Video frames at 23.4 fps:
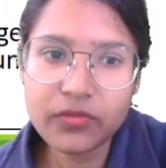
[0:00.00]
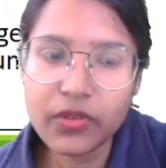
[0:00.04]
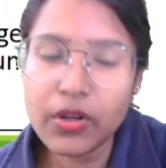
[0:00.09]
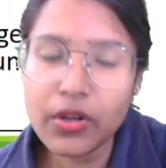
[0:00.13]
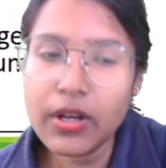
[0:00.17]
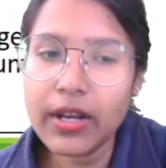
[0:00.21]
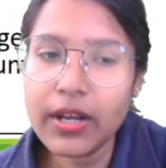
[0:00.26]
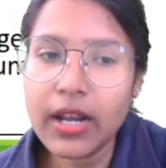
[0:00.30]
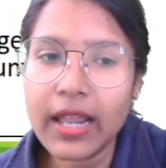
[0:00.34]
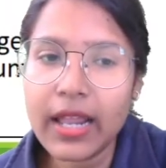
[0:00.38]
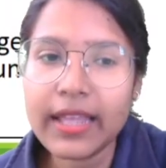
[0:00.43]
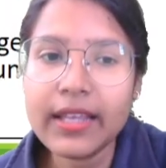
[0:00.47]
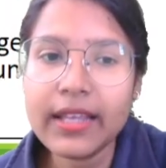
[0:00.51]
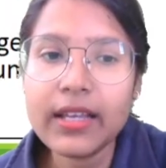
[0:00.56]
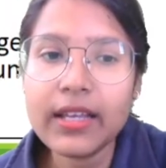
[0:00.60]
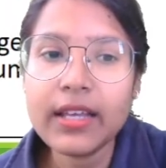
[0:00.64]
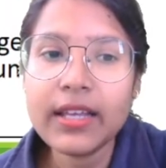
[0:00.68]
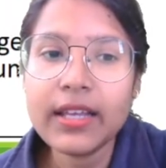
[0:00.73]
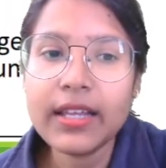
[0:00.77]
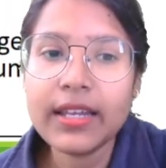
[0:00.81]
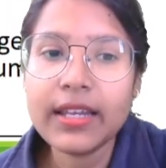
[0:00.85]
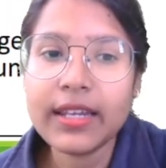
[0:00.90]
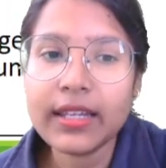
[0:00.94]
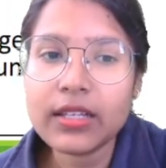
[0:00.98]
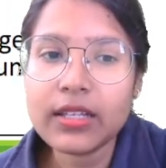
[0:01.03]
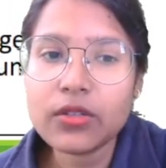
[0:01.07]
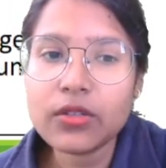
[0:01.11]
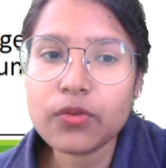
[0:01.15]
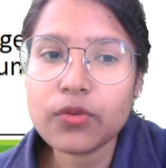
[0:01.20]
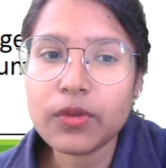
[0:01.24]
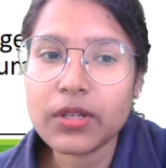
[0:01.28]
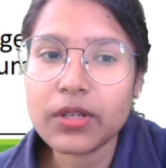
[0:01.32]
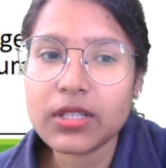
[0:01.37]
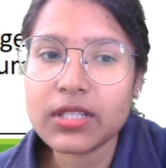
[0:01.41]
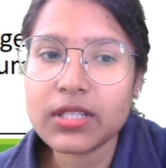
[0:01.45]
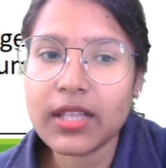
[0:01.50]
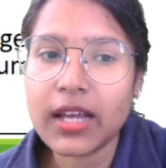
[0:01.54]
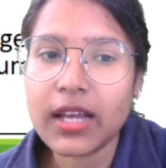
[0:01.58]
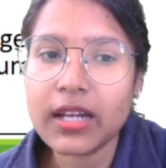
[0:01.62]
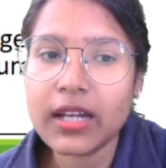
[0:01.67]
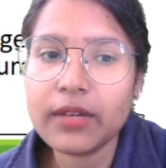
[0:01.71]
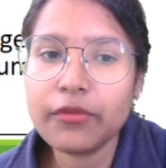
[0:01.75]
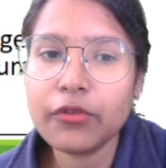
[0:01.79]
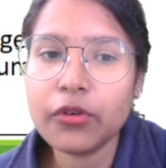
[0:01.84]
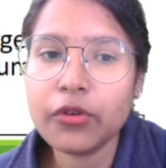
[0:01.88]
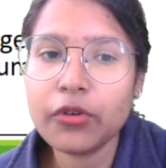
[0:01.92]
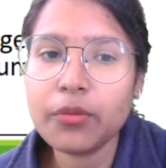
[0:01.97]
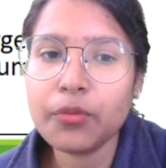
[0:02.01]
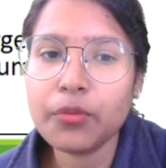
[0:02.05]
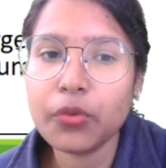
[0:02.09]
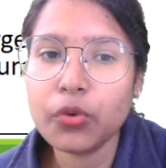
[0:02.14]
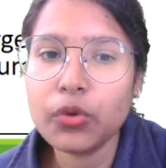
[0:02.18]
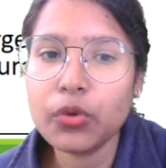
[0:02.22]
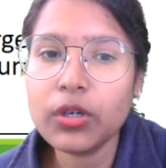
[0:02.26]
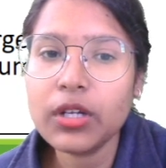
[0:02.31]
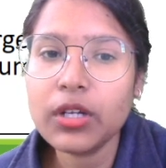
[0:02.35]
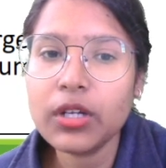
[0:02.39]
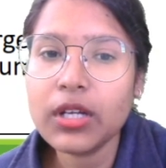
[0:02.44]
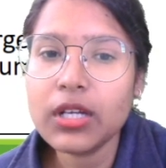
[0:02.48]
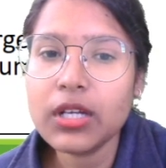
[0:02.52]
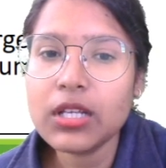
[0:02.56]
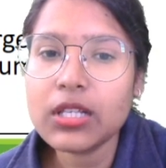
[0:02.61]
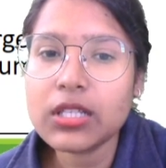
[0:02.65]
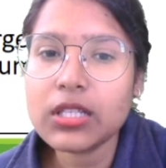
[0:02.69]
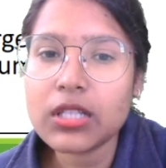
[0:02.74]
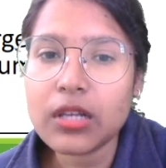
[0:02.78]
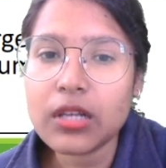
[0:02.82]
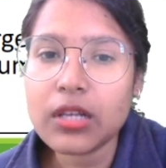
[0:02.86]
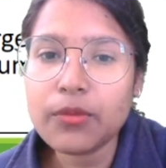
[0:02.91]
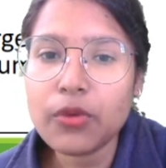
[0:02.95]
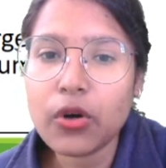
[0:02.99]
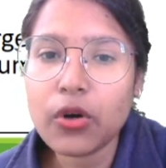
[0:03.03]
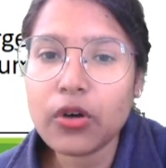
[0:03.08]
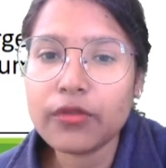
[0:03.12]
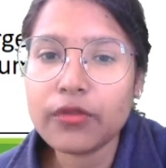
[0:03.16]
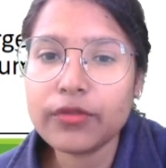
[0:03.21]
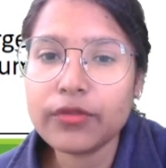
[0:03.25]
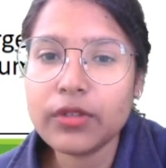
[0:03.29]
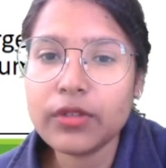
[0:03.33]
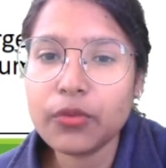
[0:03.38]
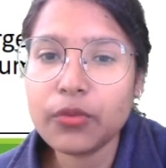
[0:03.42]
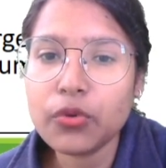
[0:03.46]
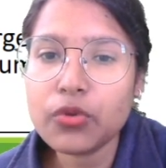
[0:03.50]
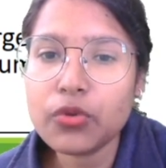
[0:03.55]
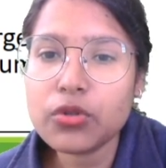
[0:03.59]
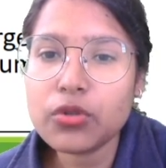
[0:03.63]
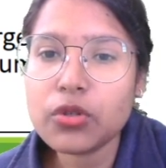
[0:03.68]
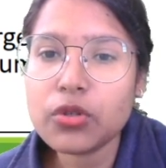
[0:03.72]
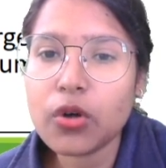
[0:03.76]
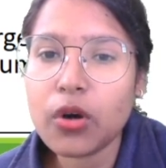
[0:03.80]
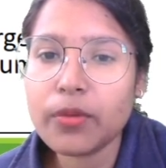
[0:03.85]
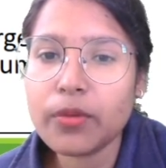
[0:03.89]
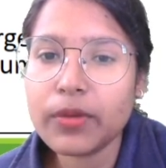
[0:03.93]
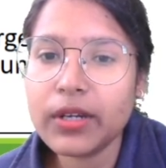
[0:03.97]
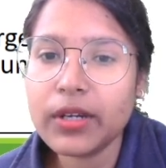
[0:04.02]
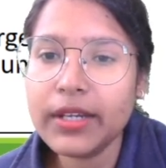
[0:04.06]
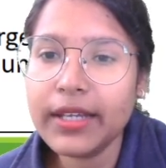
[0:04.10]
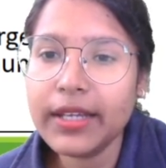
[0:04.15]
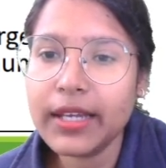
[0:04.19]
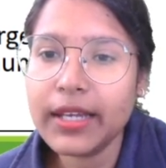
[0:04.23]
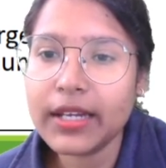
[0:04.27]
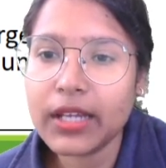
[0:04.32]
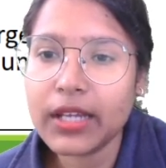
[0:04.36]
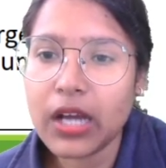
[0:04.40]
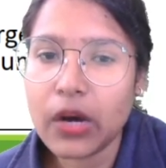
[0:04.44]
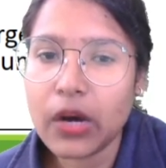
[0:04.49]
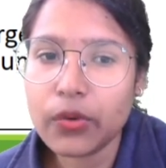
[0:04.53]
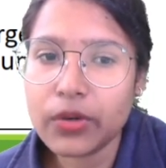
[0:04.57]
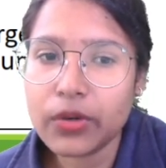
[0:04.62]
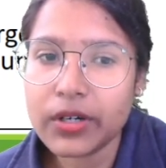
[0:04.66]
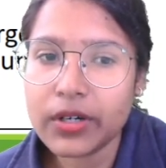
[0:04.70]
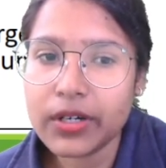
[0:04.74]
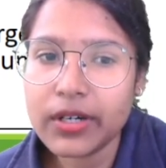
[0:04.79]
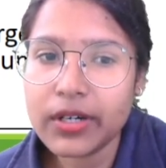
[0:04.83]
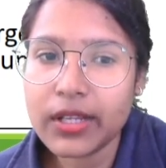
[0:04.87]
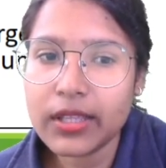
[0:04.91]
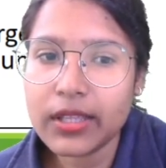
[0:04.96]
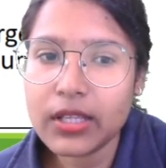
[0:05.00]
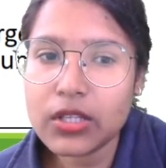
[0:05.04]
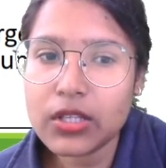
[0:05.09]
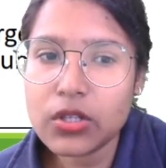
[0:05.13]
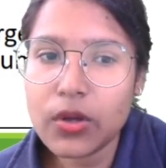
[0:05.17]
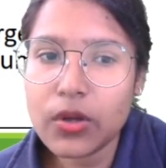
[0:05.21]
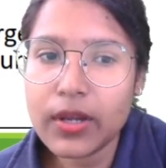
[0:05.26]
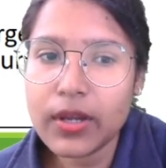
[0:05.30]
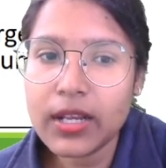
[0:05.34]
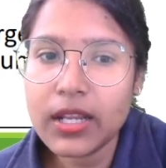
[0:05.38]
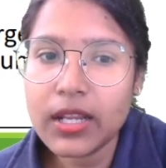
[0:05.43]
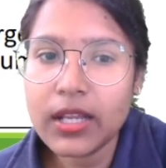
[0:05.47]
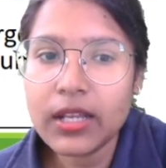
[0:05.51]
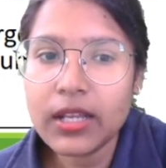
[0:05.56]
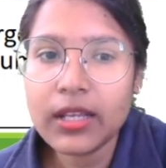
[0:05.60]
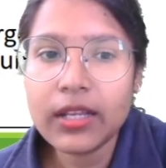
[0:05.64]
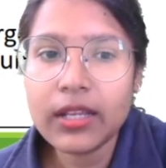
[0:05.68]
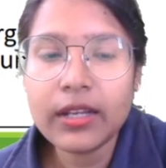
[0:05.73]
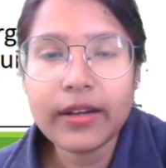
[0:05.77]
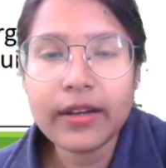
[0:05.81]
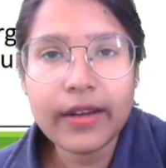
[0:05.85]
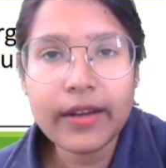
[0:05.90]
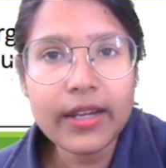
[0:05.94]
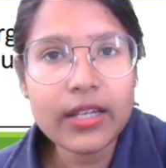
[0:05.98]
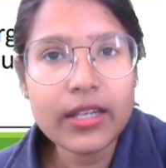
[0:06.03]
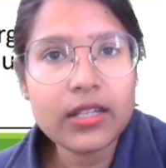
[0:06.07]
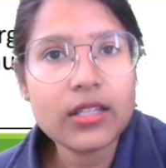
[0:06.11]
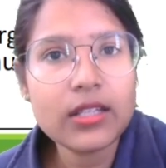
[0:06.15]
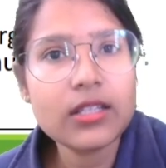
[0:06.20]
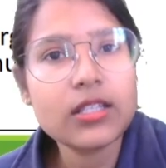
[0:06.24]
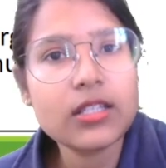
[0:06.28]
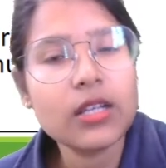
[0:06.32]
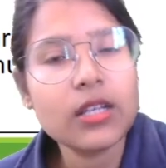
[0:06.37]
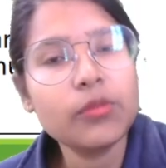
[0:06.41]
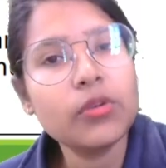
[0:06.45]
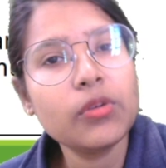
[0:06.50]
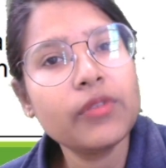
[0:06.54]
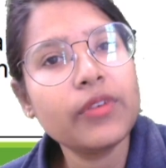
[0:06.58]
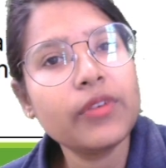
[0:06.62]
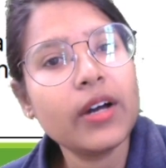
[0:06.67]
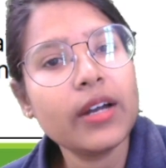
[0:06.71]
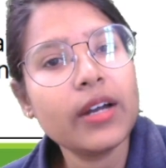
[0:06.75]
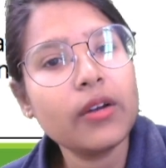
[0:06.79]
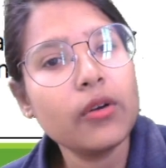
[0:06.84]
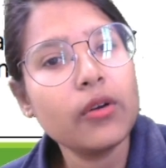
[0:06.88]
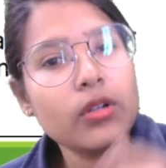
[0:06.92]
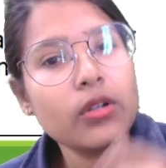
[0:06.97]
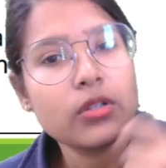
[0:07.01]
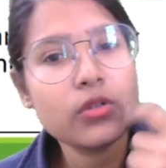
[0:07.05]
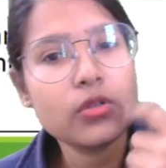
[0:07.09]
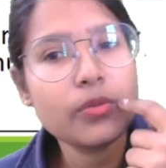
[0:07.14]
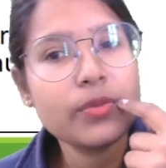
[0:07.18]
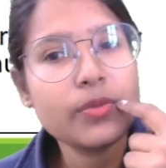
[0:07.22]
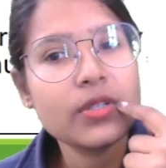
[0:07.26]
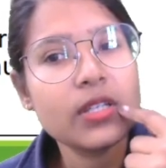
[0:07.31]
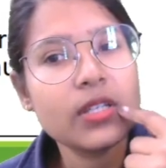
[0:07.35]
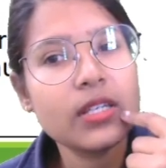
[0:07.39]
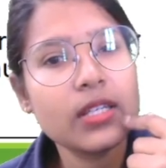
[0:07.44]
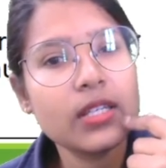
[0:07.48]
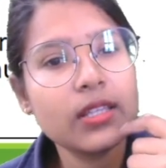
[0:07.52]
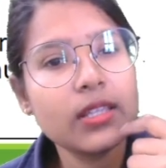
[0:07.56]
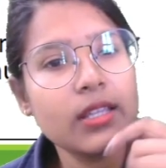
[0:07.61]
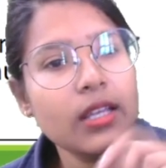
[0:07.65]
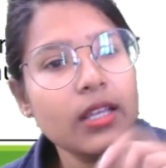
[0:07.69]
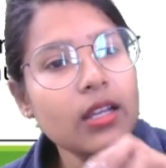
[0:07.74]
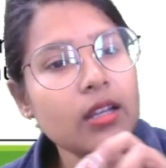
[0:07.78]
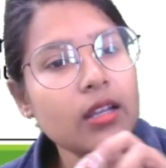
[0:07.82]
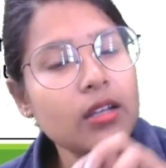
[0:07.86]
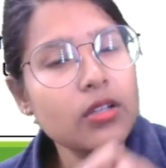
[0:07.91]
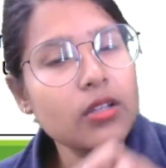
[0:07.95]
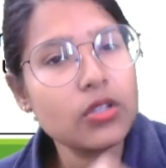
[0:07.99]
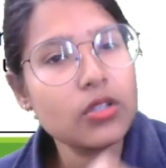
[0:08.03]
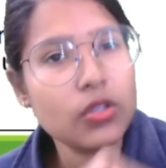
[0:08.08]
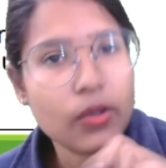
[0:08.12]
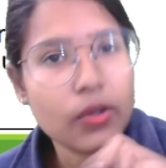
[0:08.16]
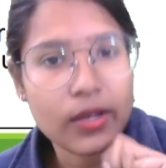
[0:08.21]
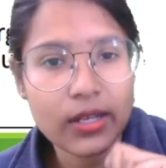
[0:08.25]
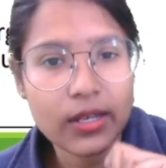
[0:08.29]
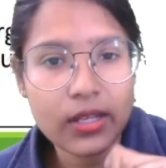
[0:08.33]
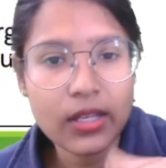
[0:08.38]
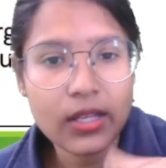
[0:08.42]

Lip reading: Like next one is that for mold, some of the most commonly encountered in the soil, right? Some of are also present in their soil.